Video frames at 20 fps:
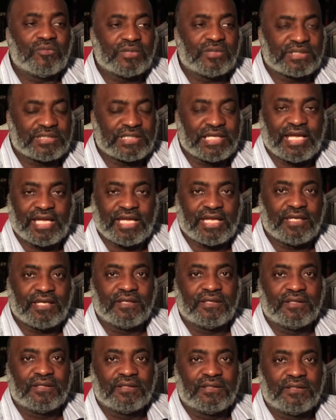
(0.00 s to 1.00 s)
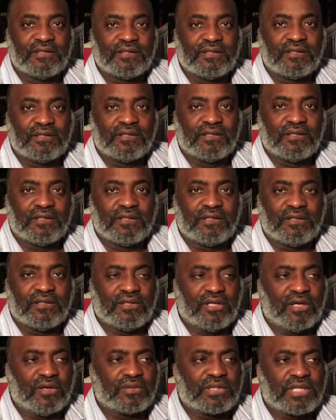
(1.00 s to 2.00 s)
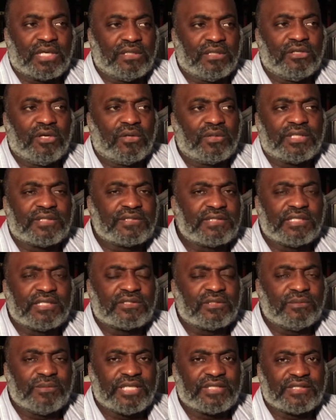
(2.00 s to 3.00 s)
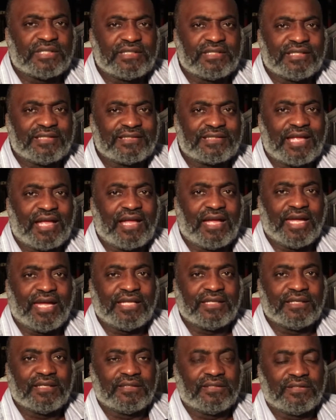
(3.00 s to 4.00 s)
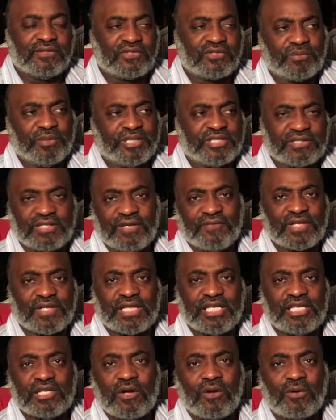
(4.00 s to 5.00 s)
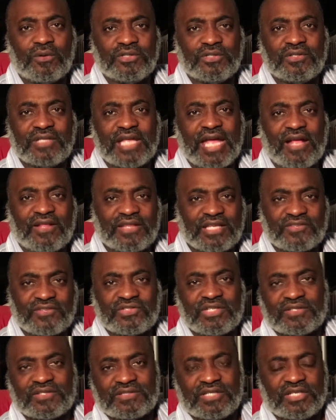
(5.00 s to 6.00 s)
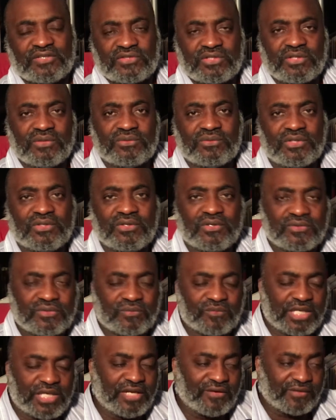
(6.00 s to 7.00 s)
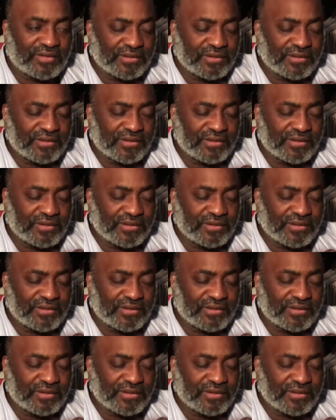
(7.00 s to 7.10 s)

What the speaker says: say, no, this system isn't designed specifically to hold you down. That's just an excuse you use and whatever.